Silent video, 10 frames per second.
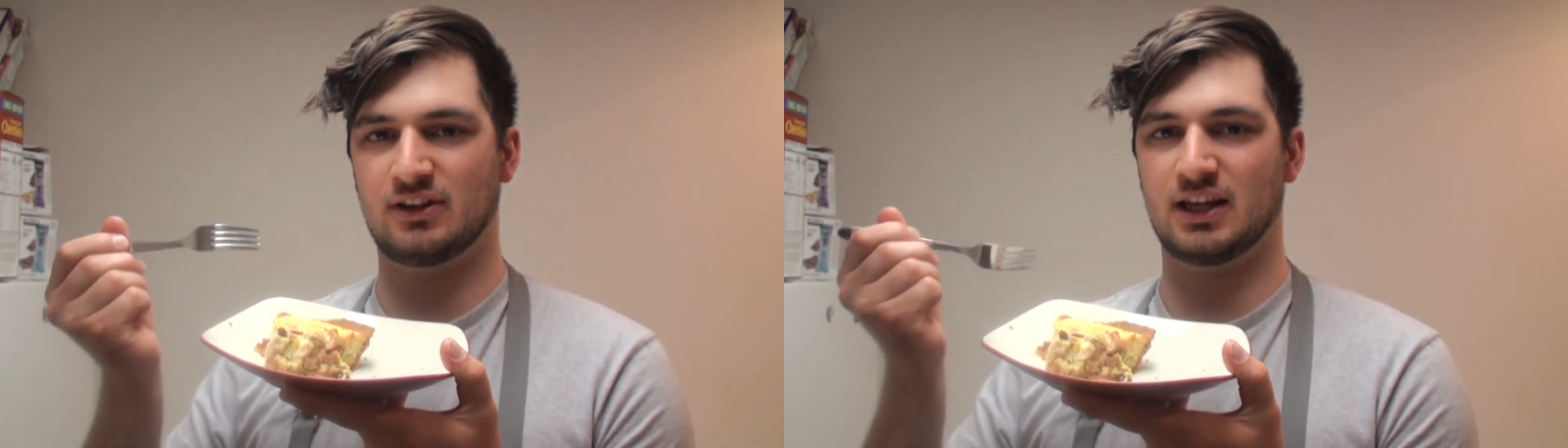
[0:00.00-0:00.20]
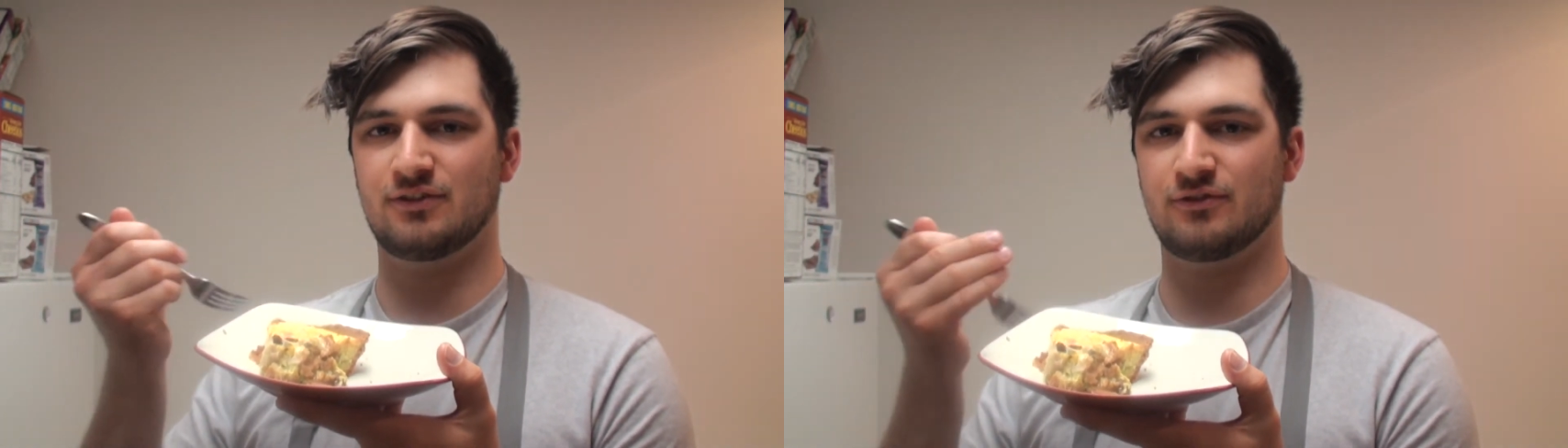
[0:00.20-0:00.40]

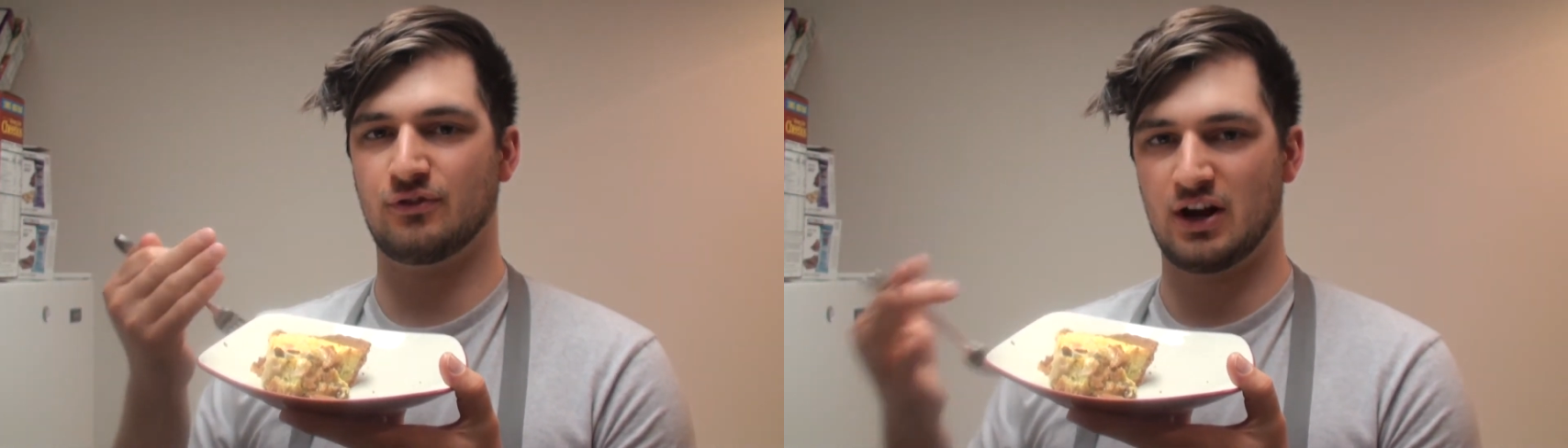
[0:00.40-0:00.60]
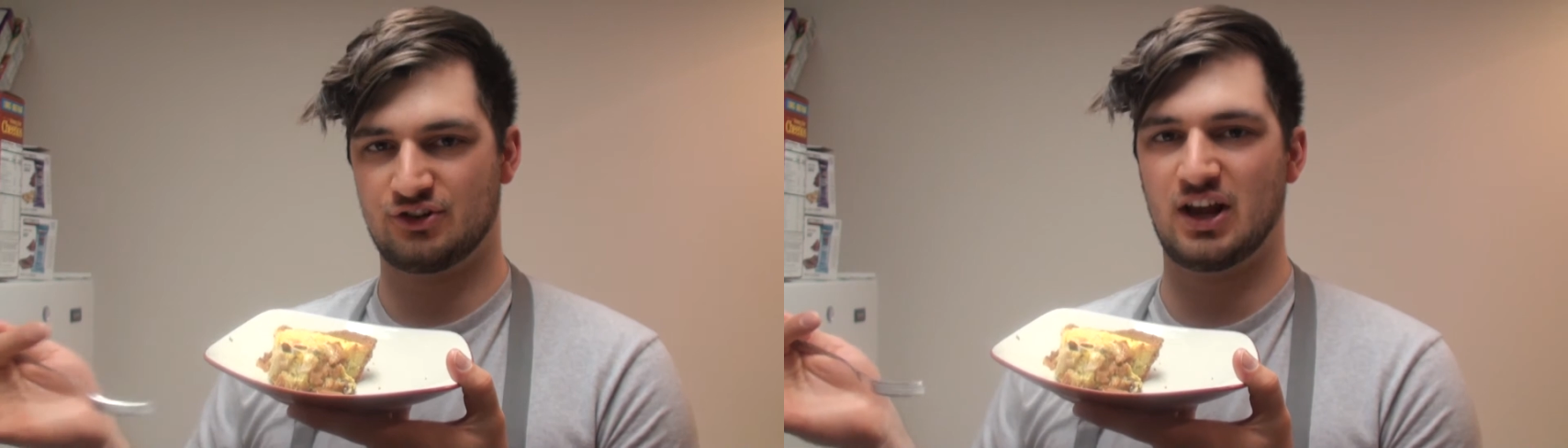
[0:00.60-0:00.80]
like
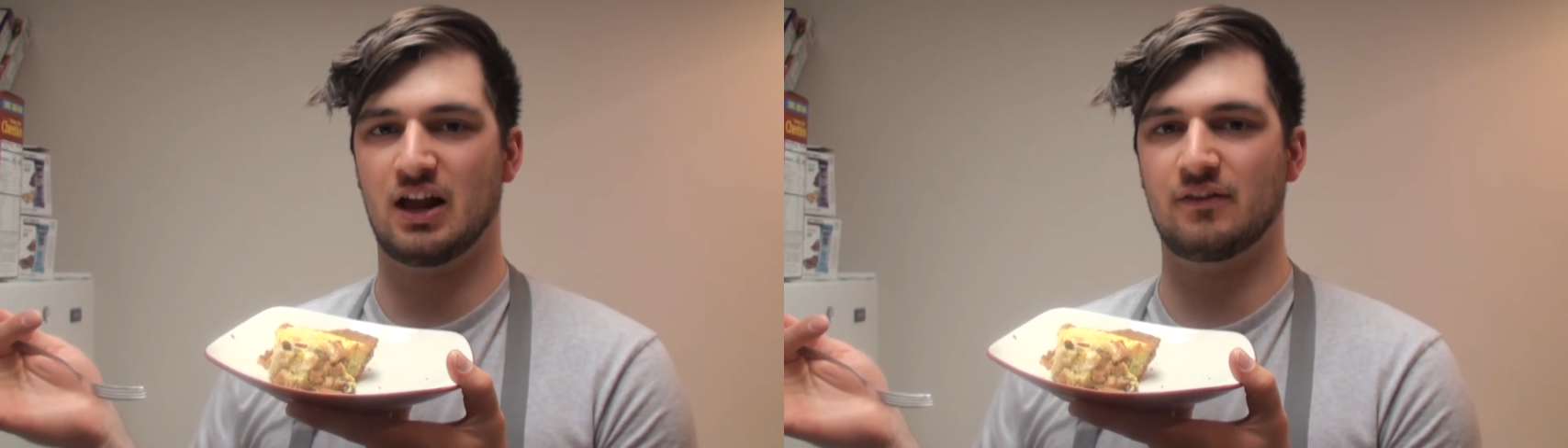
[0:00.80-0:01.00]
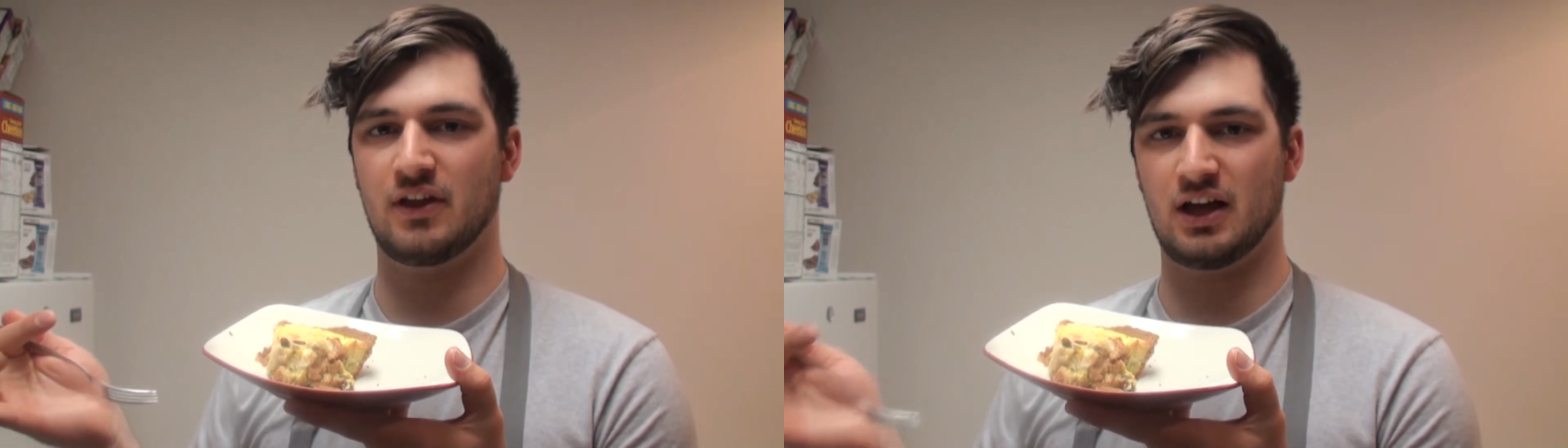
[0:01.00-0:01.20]
fresh
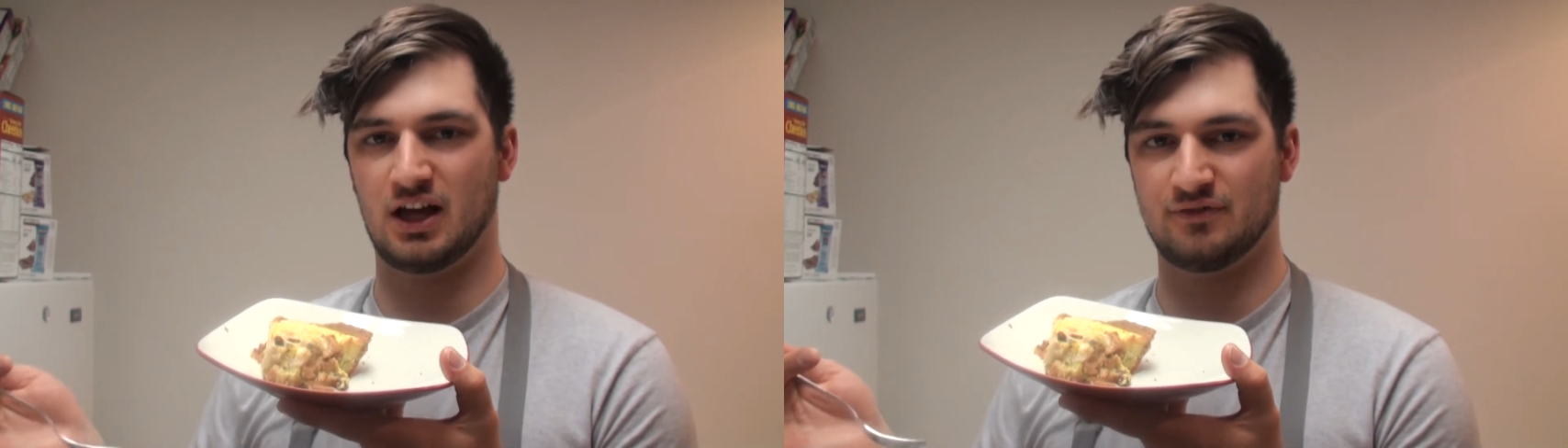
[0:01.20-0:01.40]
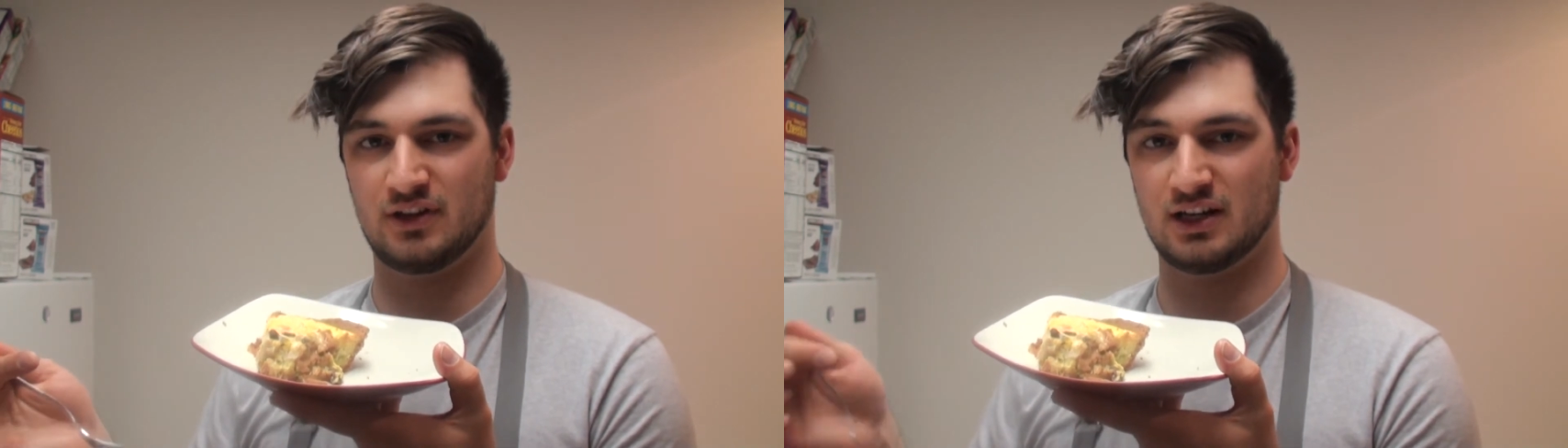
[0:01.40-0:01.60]
out of the
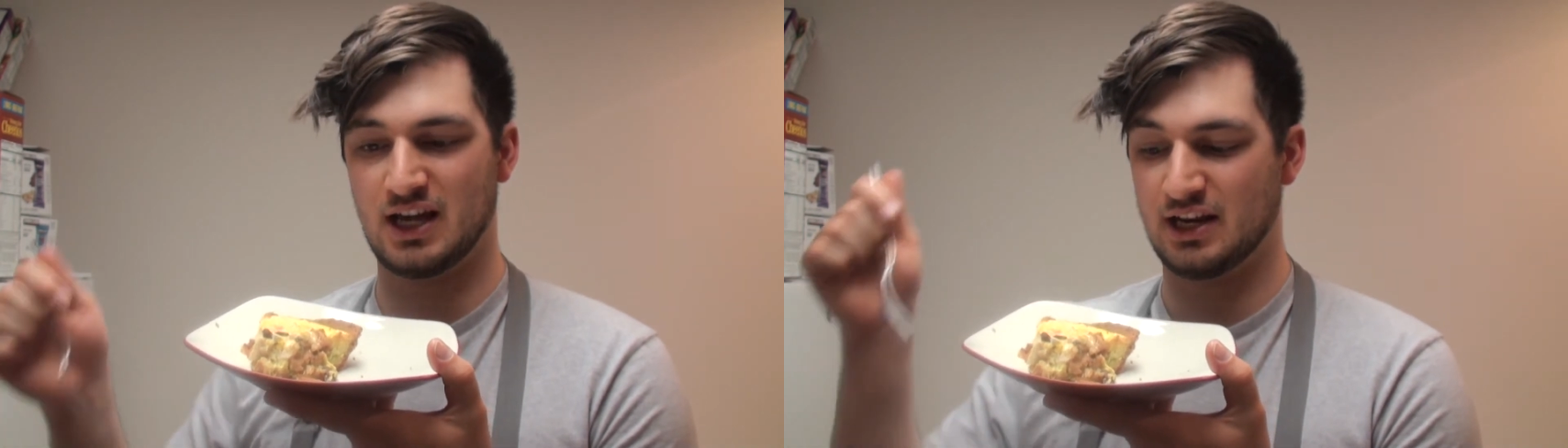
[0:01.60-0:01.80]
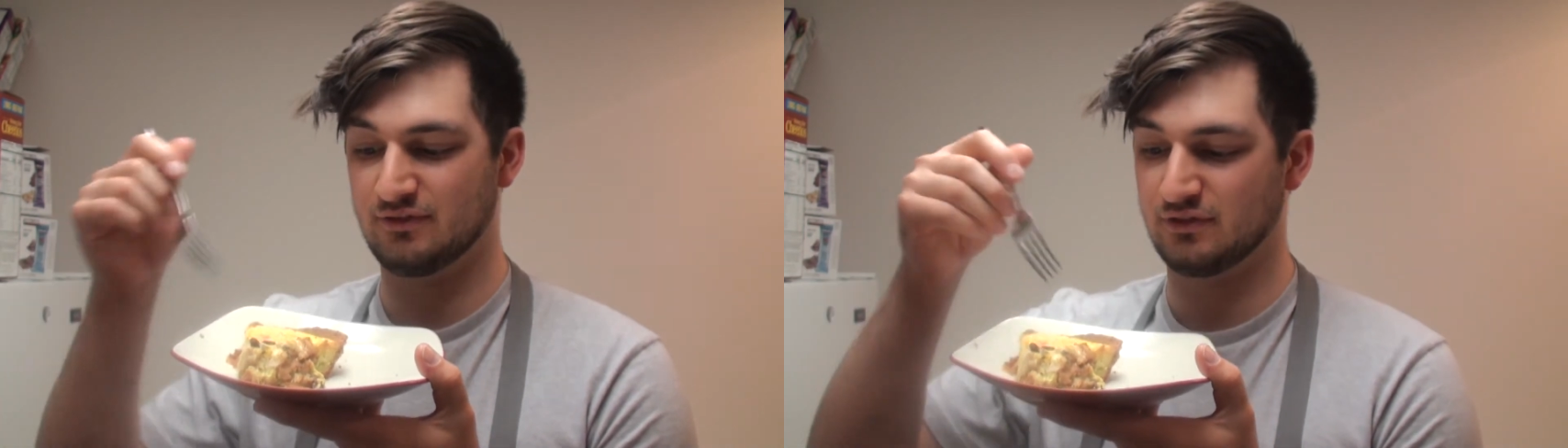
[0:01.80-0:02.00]
oven
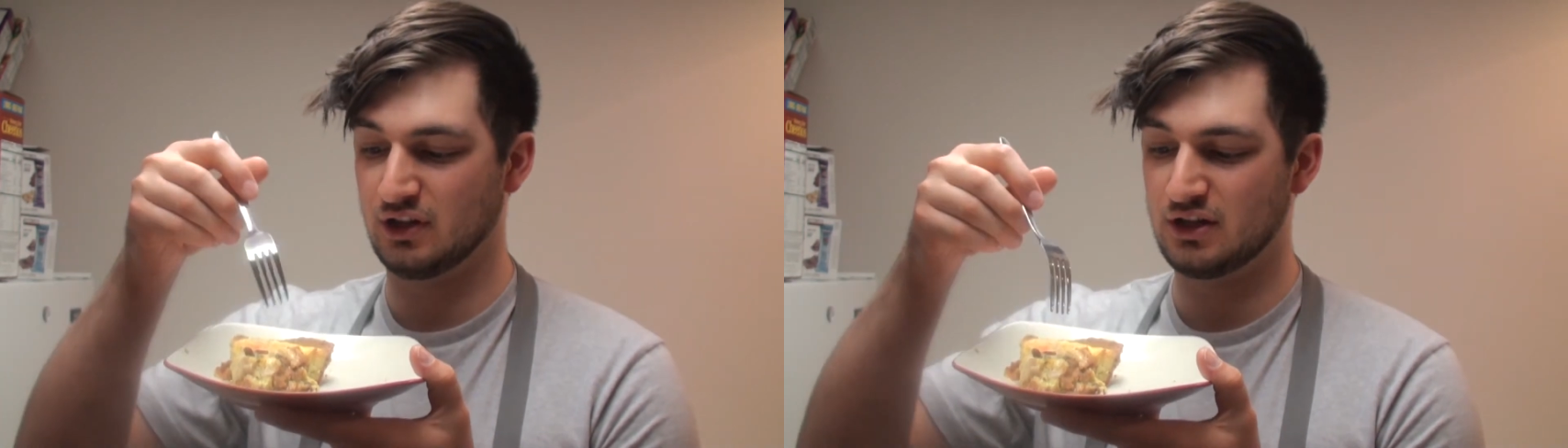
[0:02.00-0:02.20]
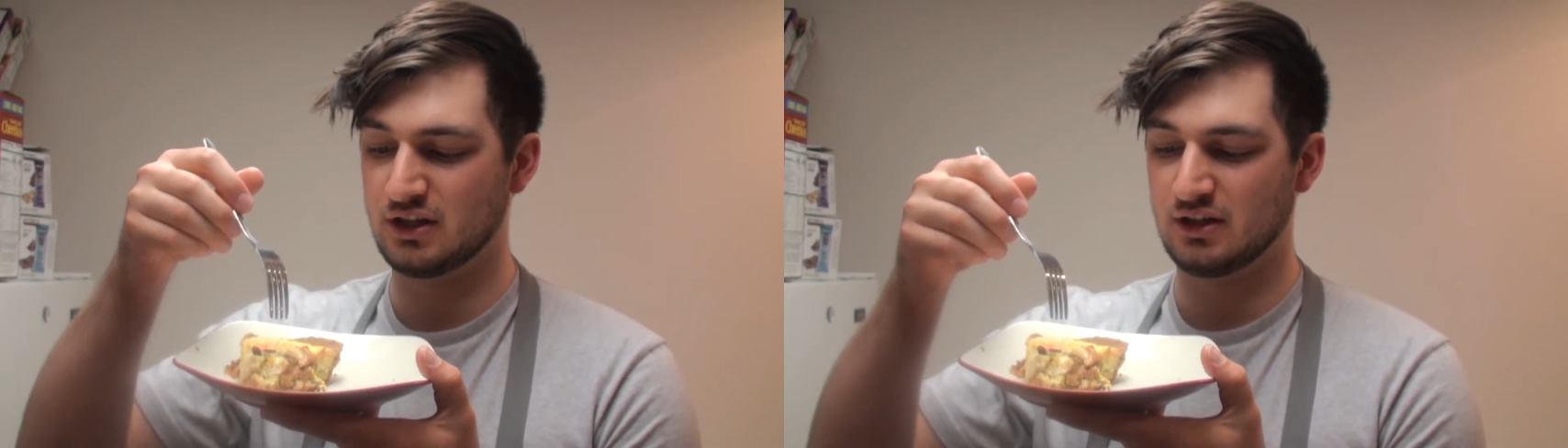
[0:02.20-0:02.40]
kind of
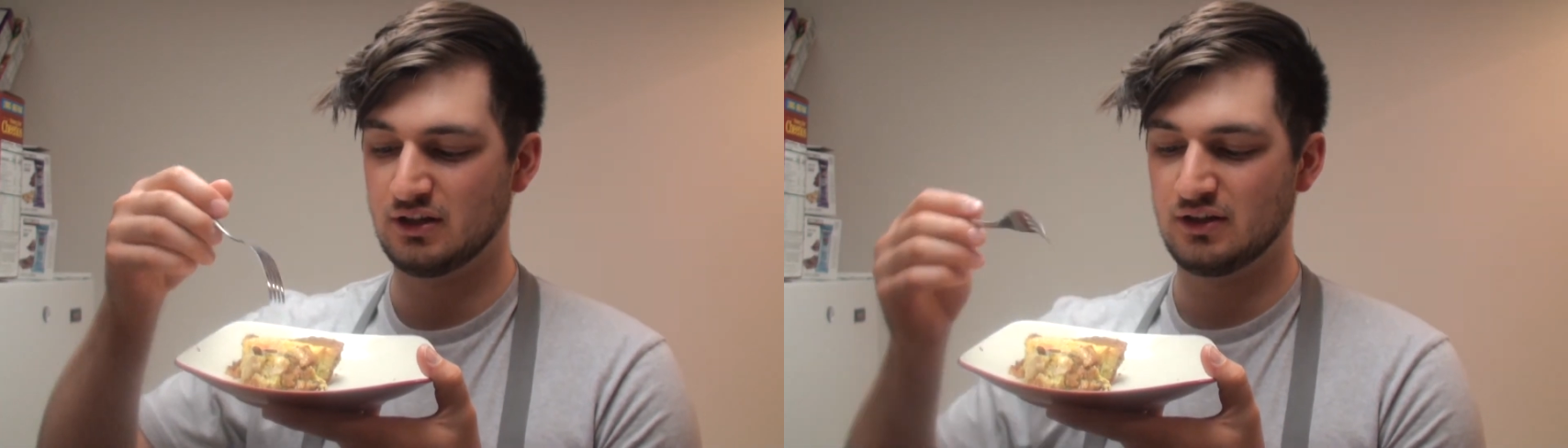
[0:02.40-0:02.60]
look.